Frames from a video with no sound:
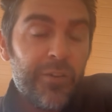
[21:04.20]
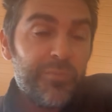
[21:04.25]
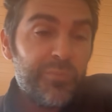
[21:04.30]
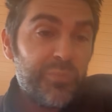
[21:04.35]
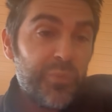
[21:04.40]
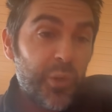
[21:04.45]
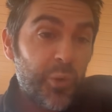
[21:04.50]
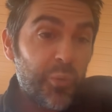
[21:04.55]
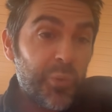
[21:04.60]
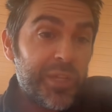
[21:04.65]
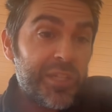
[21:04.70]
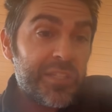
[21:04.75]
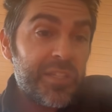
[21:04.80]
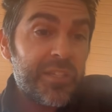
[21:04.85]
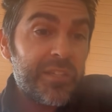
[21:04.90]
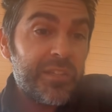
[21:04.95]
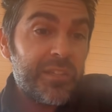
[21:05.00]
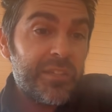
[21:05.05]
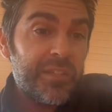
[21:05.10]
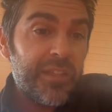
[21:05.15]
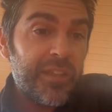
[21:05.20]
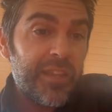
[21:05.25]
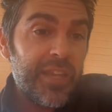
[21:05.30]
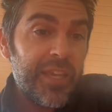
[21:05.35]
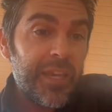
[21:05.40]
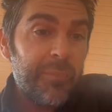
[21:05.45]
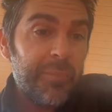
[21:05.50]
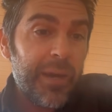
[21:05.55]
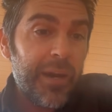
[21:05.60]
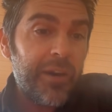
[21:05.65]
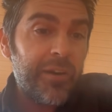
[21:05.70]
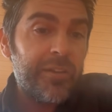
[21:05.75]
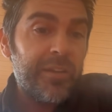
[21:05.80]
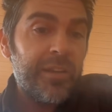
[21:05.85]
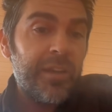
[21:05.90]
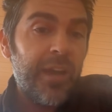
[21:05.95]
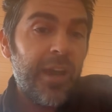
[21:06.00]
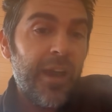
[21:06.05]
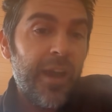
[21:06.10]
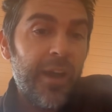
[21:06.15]
We should think
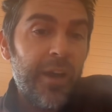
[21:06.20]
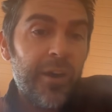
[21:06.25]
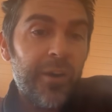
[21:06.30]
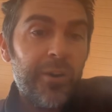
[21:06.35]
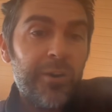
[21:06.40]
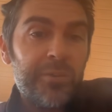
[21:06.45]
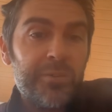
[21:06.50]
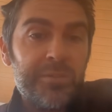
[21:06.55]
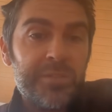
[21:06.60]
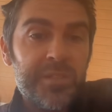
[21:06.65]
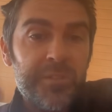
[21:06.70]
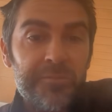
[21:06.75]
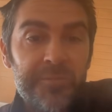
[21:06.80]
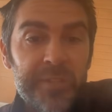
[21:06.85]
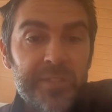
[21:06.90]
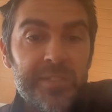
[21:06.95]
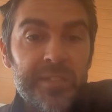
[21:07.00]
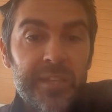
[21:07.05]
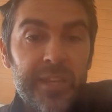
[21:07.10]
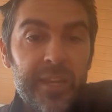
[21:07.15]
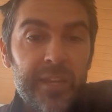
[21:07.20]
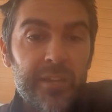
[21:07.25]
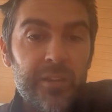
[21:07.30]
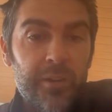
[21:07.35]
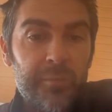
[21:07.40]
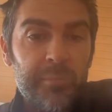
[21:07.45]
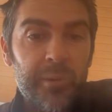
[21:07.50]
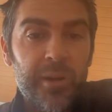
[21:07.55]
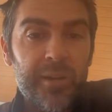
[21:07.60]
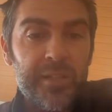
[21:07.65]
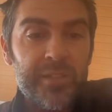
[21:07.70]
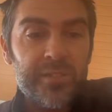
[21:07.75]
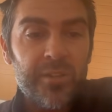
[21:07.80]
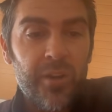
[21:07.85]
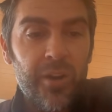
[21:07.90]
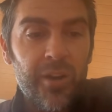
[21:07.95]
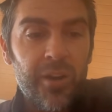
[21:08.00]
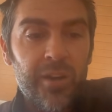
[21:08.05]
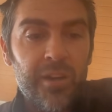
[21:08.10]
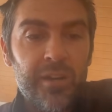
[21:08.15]
about how sophisticated our bodies
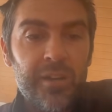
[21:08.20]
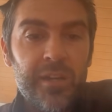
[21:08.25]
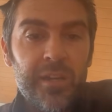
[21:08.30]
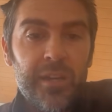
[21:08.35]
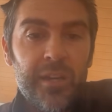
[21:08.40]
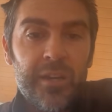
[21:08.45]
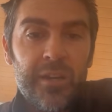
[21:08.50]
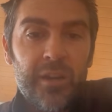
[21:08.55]
are.